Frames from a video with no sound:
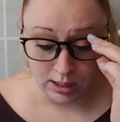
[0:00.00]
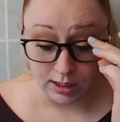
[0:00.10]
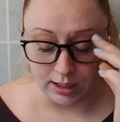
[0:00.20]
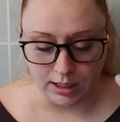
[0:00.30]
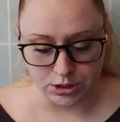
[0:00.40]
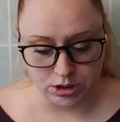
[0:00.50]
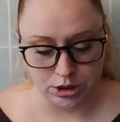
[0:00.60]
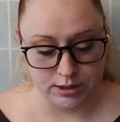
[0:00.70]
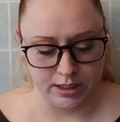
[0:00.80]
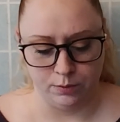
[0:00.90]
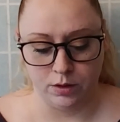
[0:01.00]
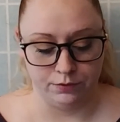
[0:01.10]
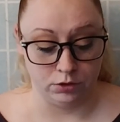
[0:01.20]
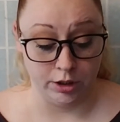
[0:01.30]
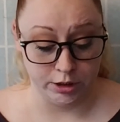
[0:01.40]
And she's like, well,
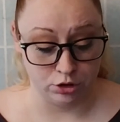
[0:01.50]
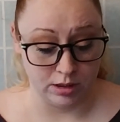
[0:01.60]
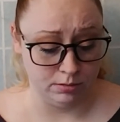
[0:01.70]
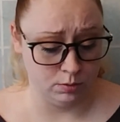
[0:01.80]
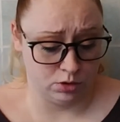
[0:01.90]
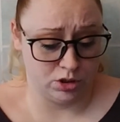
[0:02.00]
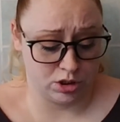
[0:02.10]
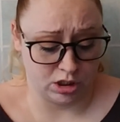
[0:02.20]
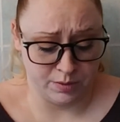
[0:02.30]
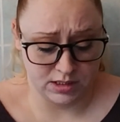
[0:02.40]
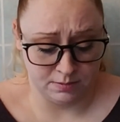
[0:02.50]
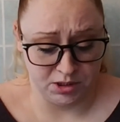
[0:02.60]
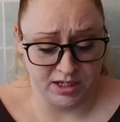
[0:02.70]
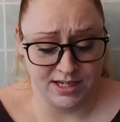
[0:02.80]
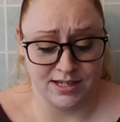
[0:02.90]
for all your trouble, we'll just throw in some
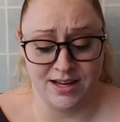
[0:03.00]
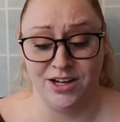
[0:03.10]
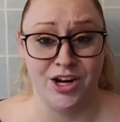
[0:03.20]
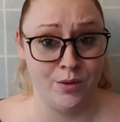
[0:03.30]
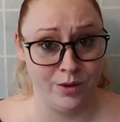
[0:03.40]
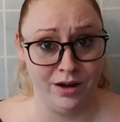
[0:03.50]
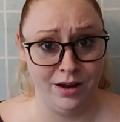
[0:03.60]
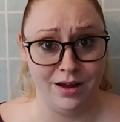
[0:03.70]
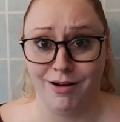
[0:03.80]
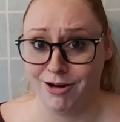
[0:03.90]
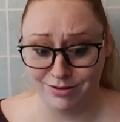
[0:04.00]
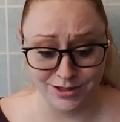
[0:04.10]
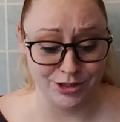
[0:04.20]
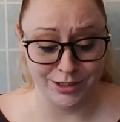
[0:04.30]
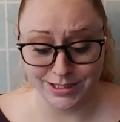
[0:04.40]
goodies. And you know what? All
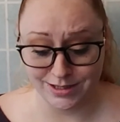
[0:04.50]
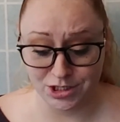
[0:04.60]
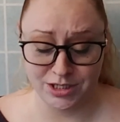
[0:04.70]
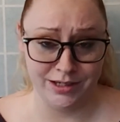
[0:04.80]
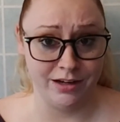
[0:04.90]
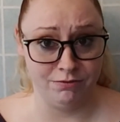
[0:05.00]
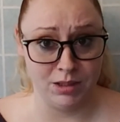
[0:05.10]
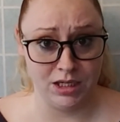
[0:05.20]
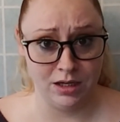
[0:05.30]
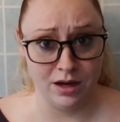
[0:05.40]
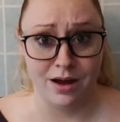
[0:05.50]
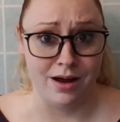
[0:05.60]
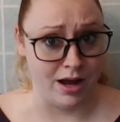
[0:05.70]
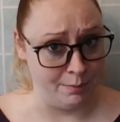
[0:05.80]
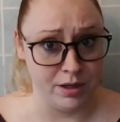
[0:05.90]
these goodies that she gave me,
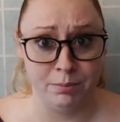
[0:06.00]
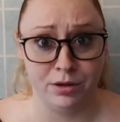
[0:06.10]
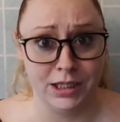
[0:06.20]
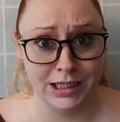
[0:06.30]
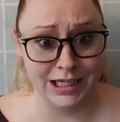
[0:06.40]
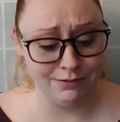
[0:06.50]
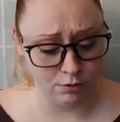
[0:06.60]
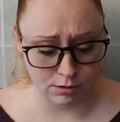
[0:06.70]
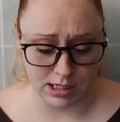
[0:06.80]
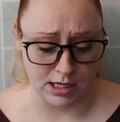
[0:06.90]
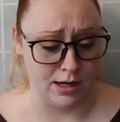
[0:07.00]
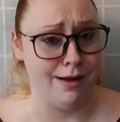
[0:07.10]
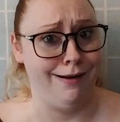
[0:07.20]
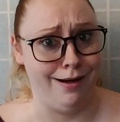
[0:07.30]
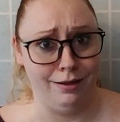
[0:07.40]
I'm going to put in the giveaway.
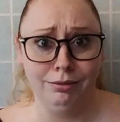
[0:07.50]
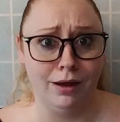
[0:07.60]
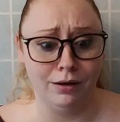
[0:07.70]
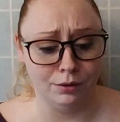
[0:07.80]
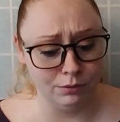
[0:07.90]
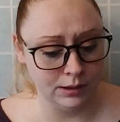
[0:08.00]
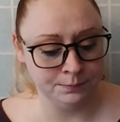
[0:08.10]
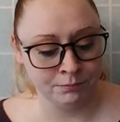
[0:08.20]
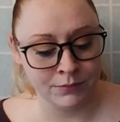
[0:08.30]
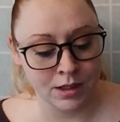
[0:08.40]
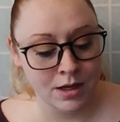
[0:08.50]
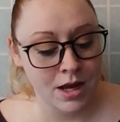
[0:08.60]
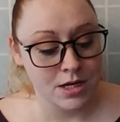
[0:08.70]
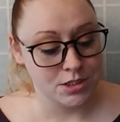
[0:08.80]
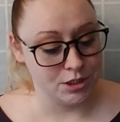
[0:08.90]
Hello.
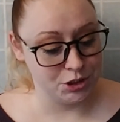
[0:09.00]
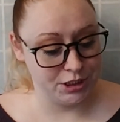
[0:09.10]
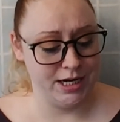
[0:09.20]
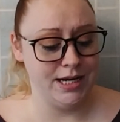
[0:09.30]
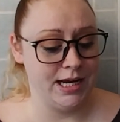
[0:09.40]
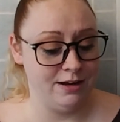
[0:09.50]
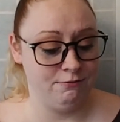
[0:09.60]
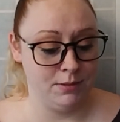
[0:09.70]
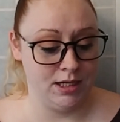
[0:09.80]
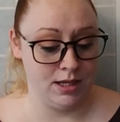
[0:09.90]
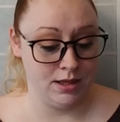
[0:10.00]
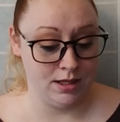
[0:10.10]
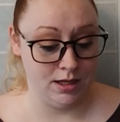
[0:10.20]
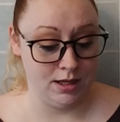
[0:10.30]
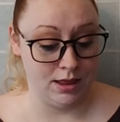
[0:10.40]
So she gave me
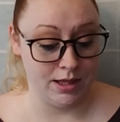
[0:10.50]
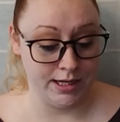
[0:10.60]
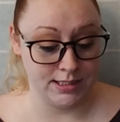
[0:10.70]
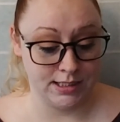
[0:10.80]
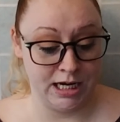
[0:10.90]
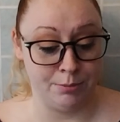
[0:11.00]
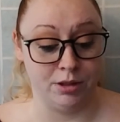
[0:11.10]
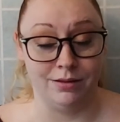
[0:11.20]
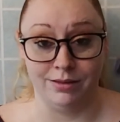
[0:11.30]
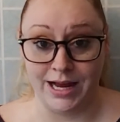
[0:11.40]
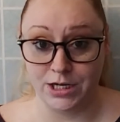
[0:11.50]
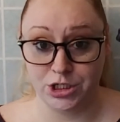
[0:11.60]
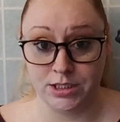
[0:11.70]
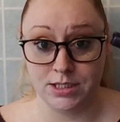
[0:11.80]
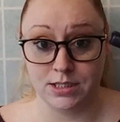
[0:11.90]
the Lights, Camera,
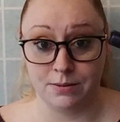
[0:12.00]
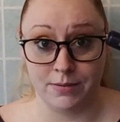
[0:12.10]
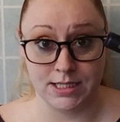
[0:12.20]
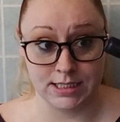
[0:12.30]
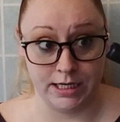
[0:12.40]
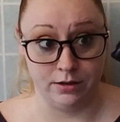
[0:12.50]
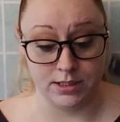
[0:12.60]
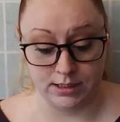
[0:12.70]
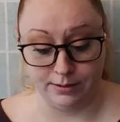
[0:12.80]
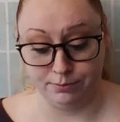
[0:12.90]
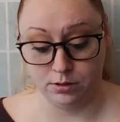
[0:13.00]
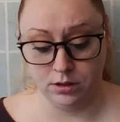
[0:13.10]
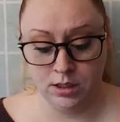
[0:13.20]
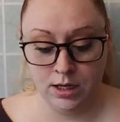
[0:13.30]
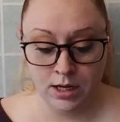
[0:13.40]
Lashes mascara
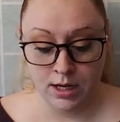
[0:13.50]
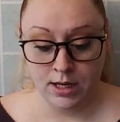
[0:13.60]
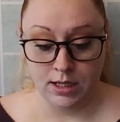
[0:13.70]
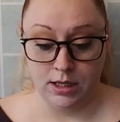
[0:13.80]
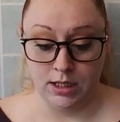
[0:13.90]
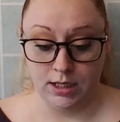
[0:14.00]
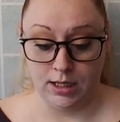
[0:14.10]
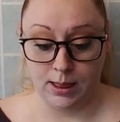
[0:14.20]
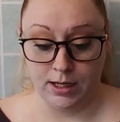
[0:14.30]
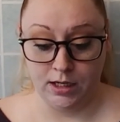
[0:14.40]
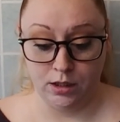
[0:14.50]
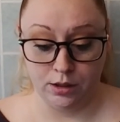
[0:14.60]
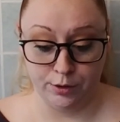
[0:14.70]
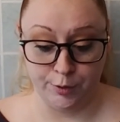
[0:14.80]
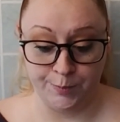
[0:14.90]
sample. The
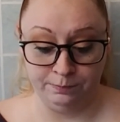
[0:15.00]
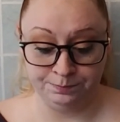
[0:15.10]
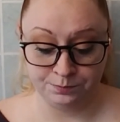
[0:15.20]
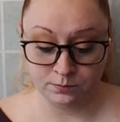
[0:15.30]
Lancome